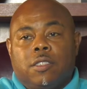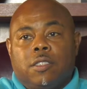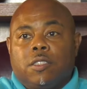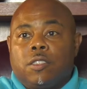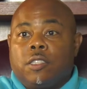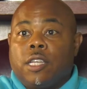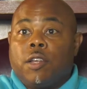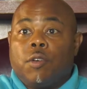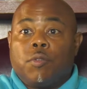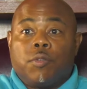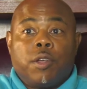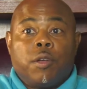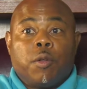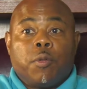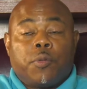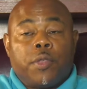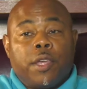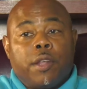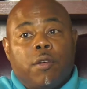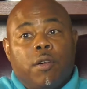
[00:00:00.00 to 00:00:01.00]
They
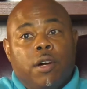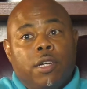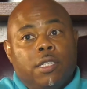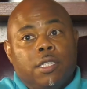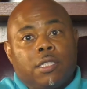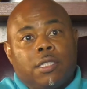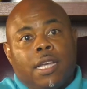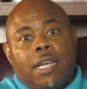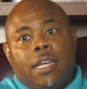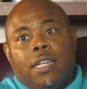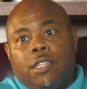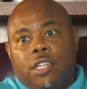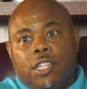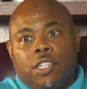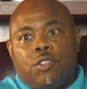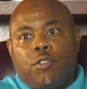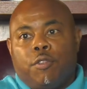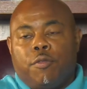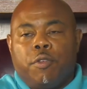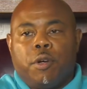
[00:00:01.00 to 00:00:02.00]
don't understand
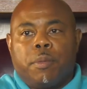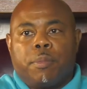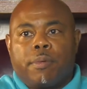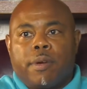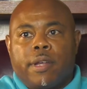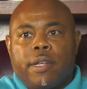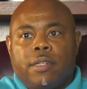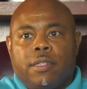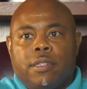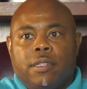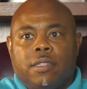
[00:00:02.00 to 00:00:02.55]
digital footprint.